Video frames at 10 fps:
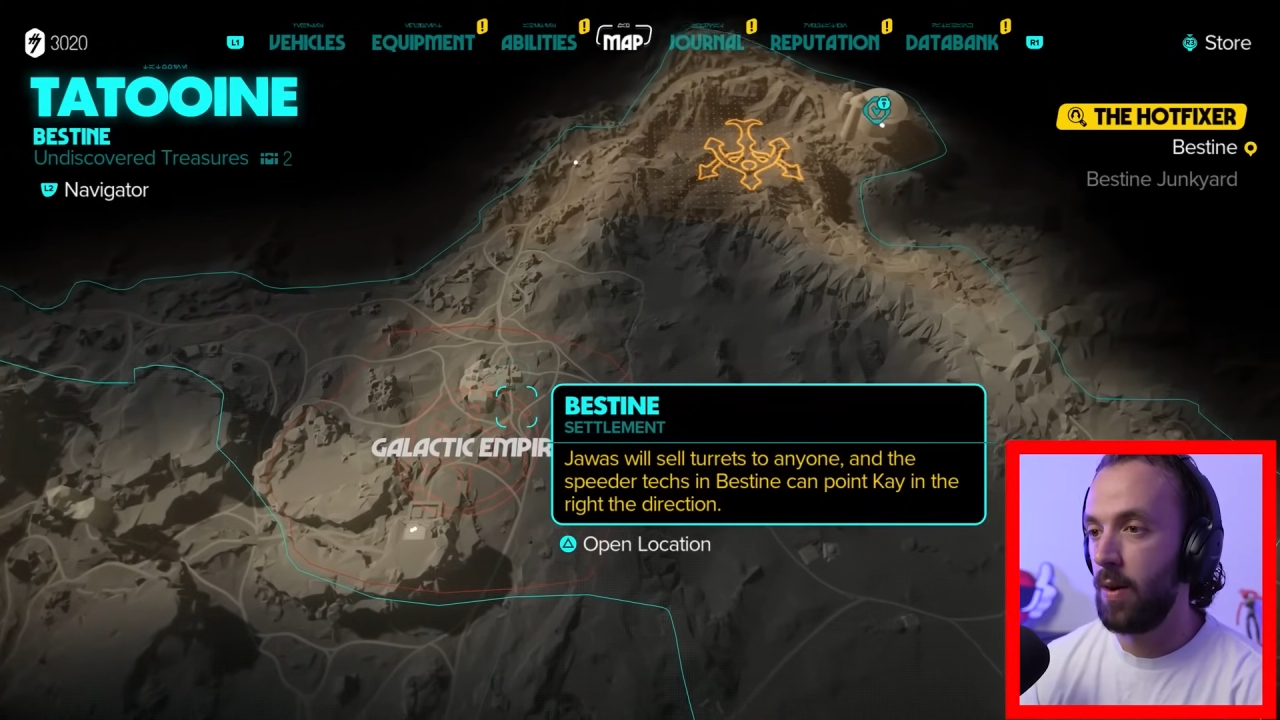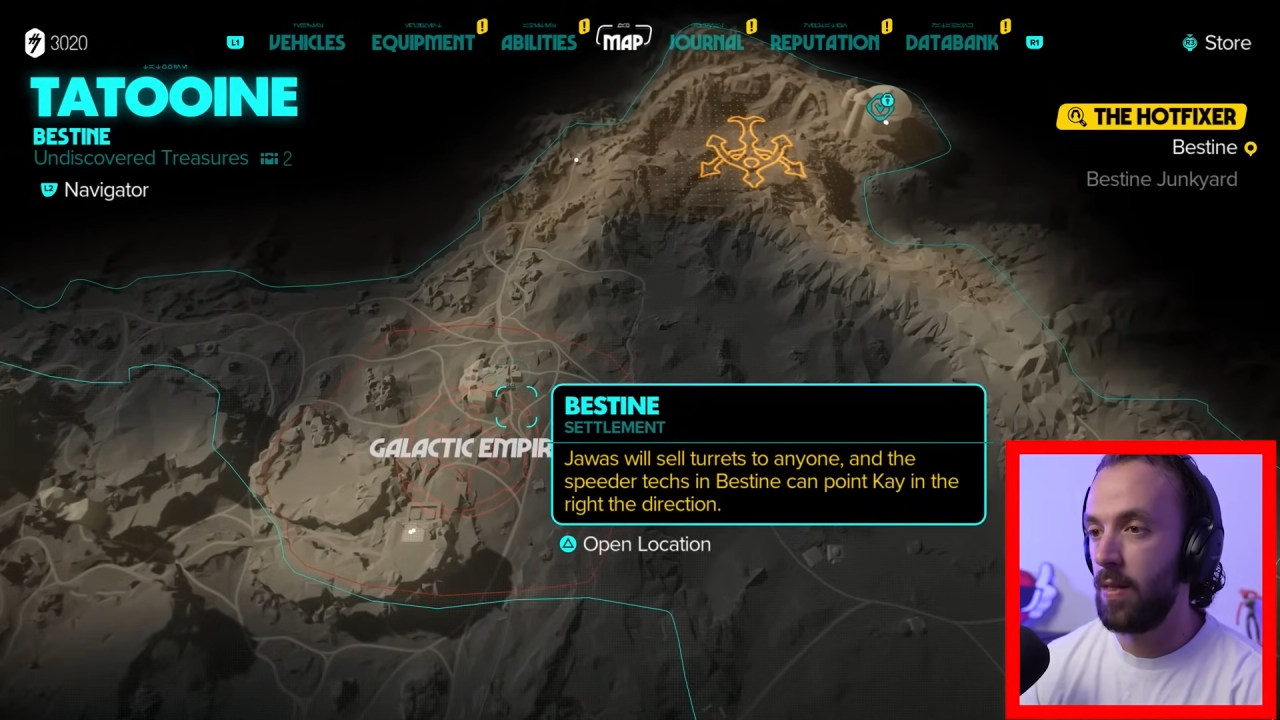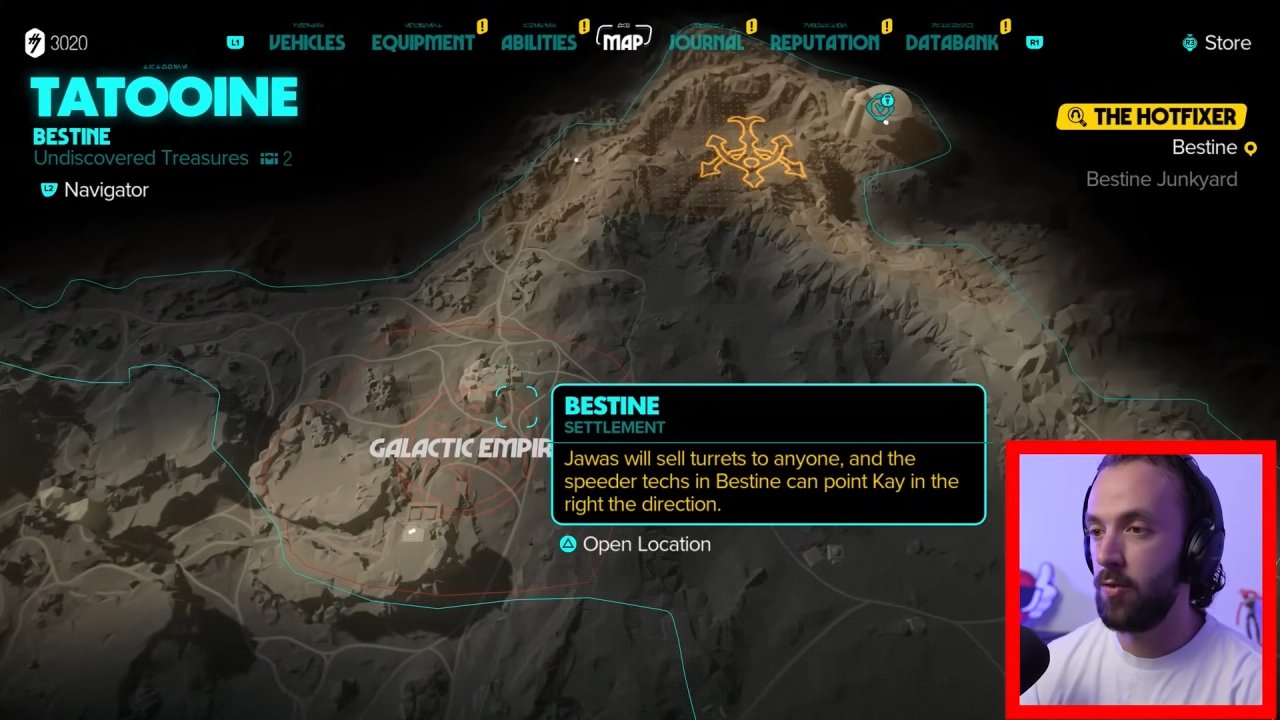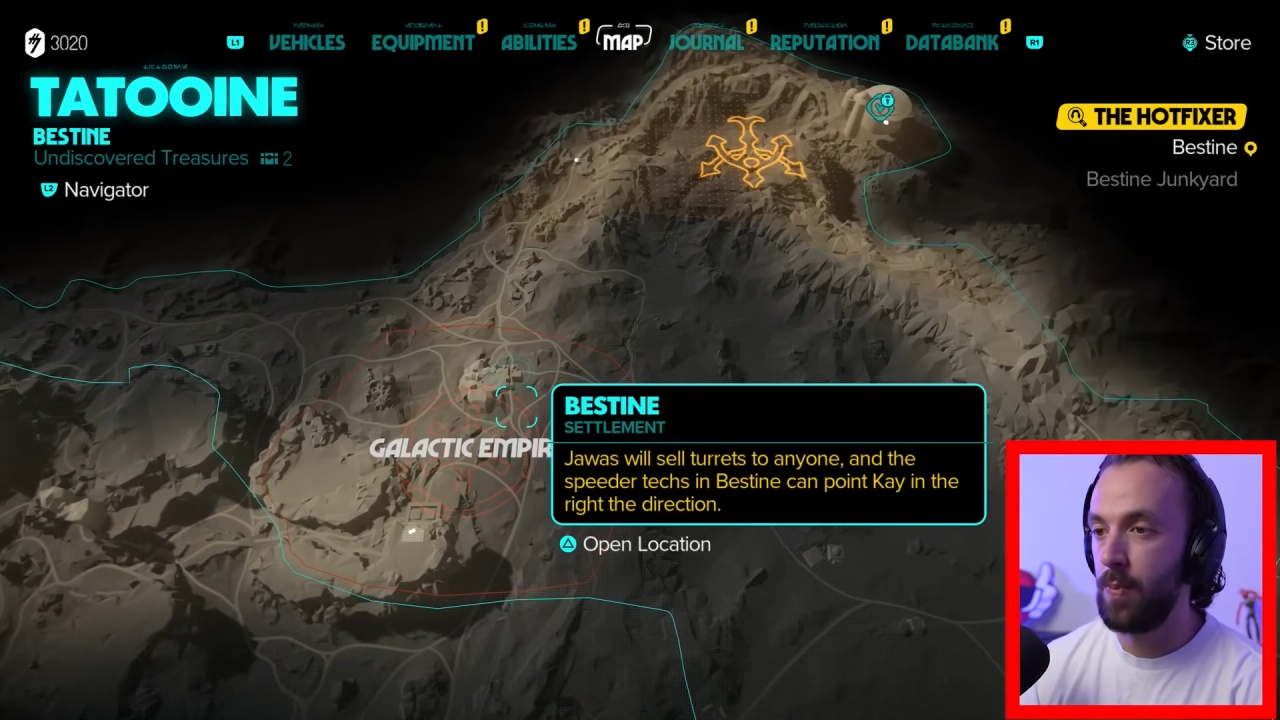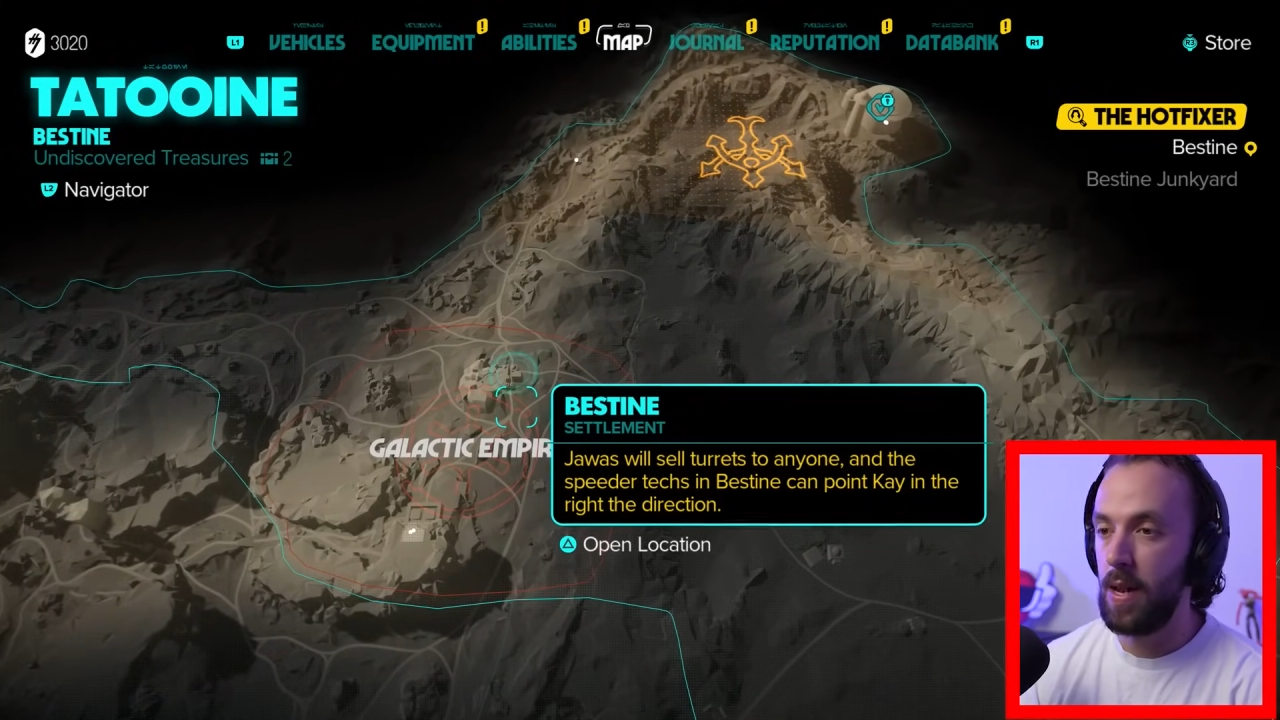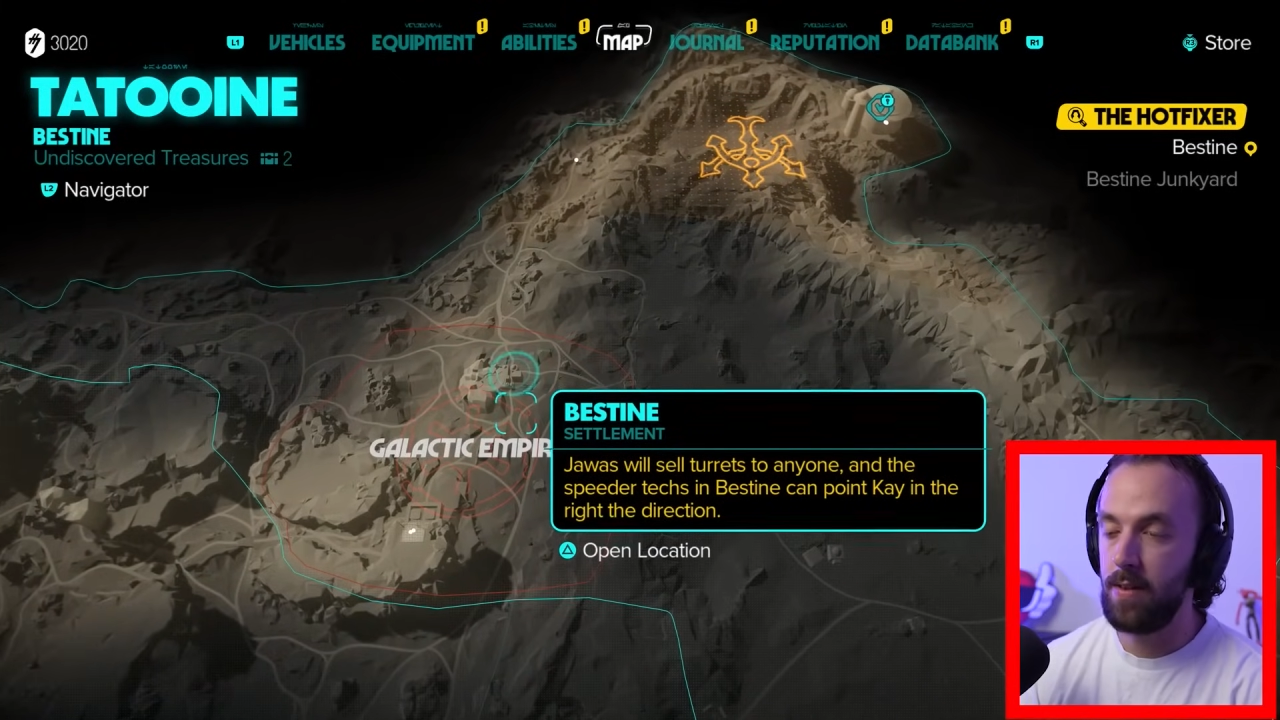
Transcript: in the speed